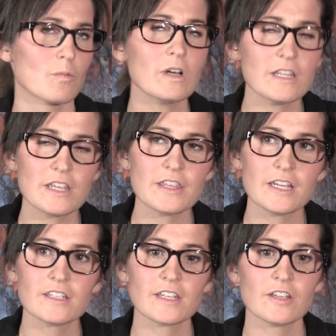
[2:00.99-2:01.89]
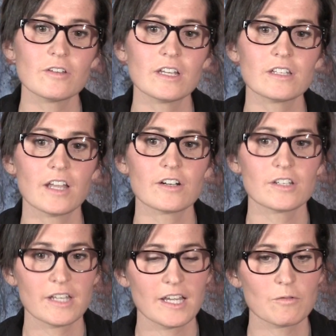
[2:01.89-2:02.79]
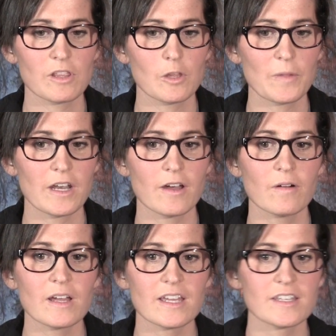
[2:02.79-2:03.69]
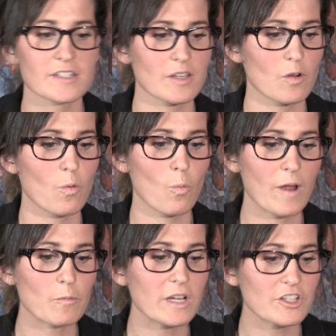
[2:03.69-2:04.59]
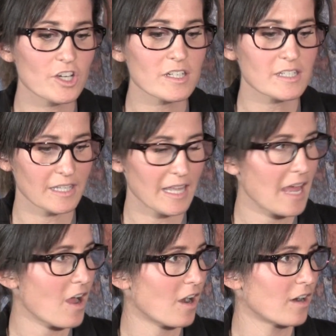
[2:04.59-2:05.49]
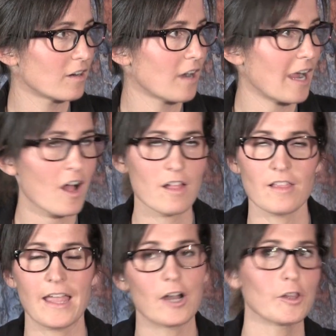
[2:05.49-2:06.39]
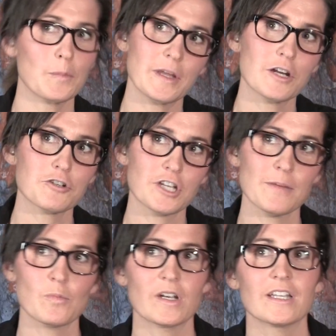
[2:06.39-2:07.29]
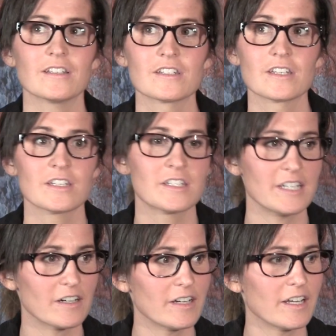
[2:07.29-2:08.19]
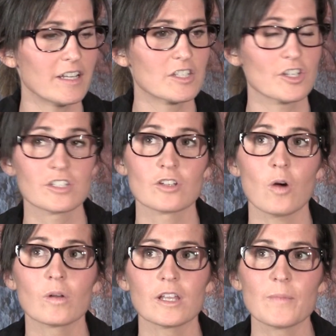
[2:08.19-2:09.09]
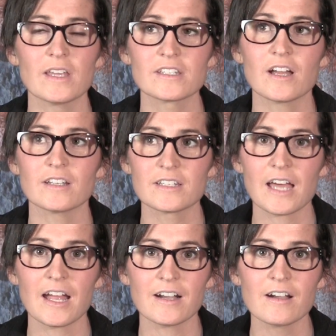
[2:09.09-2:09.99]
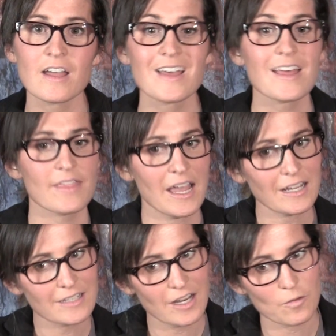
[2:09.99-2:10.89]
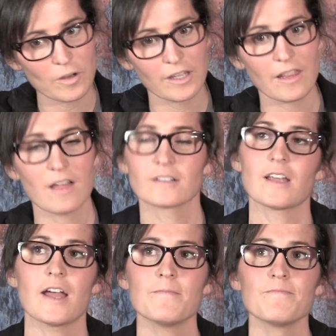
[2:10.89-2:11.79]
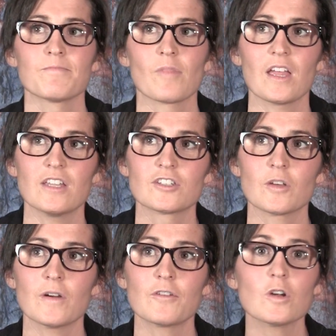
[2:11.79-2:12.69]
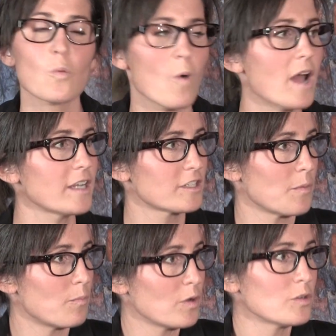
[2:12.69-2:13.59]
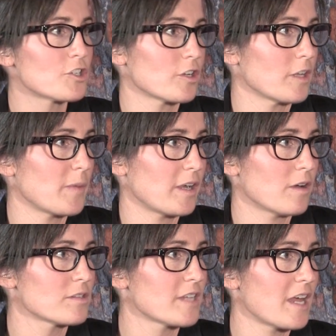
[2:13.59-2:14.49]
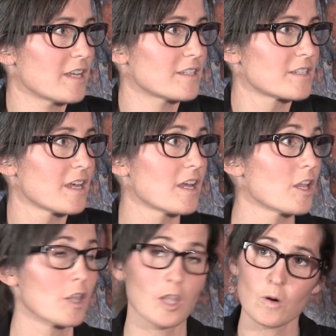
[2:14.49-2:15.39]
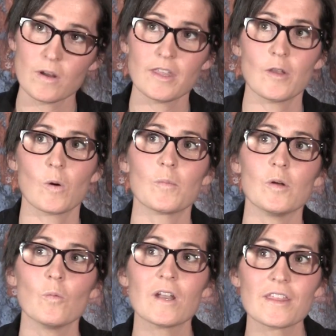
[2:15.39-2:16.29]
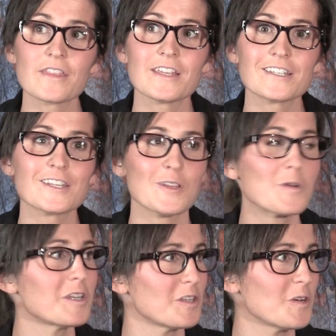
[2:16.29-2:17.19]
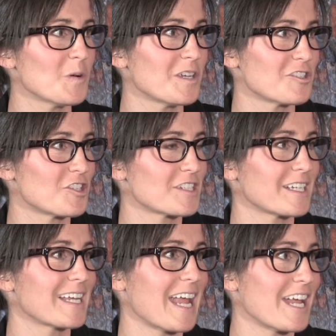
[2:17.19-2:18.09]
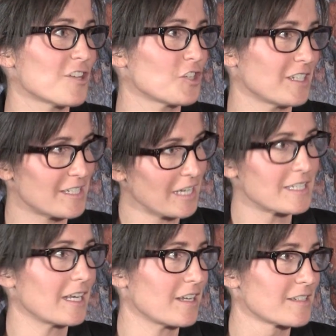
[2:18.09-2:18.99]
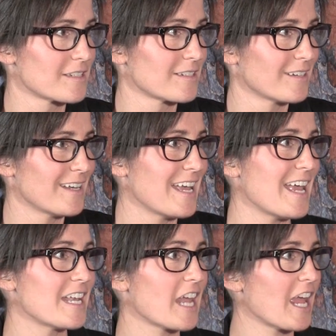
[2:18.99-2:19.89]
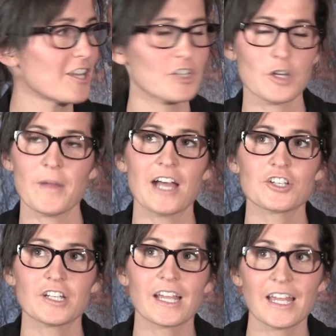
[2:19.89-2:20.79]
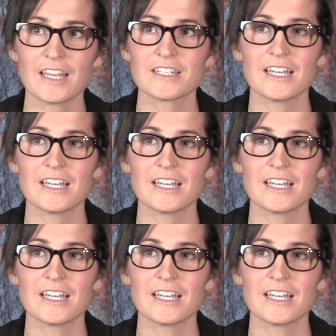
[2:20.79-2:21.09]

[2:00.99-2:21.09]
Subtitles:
one of the things that you need to understand with libido is when we just let I call it like our libido ship, when it's steering and it's just totally based on desire, that can take a really long time. And so if you're wanting to boost your libido, say it's lower than normal, one of the things that you can do is just engage in sexiness, engage in a passionate kiss,